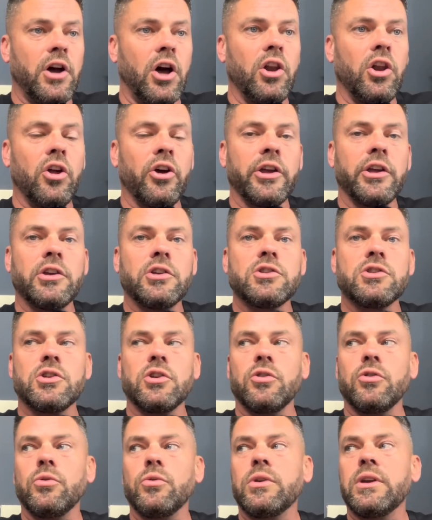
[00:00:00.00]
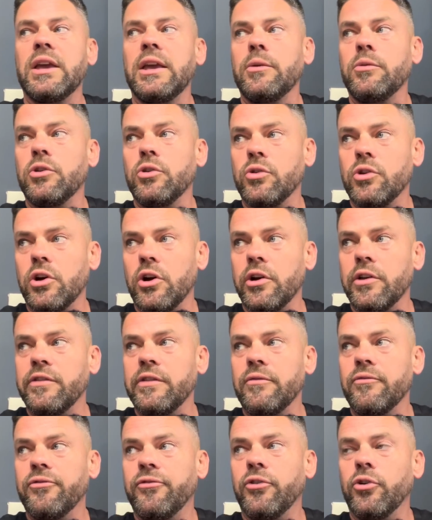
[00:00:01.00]
I like to keep you guys
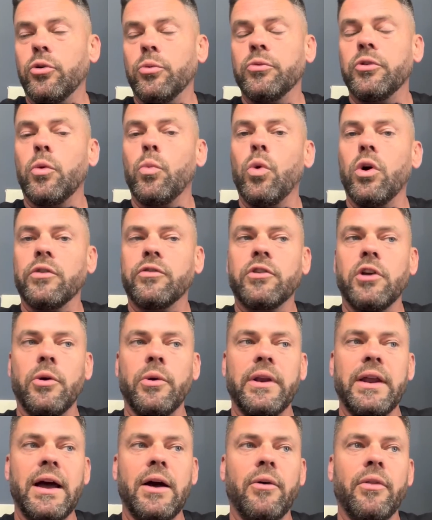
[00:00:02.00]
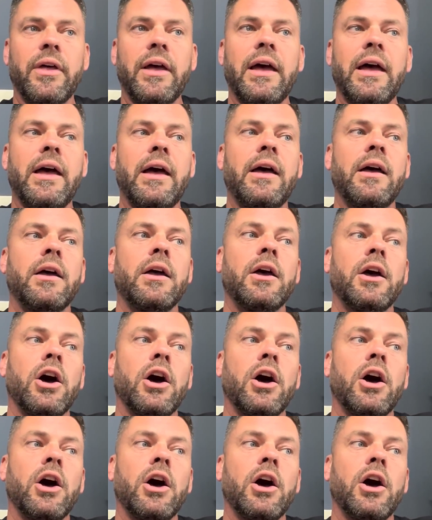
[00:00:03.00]
informed on what's going out there,